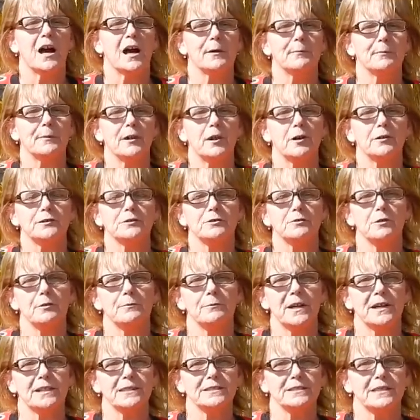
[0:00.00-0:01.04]
I belong to
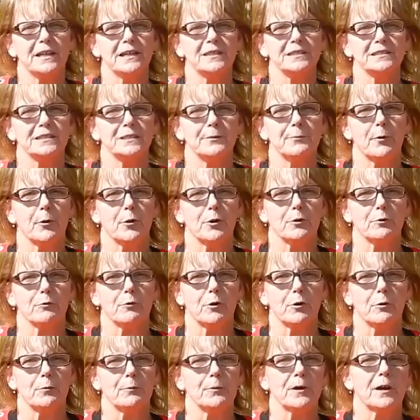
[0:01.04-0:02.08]
a metastatic support
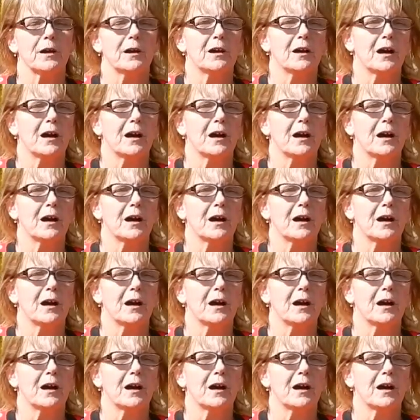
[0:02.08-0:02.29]
group.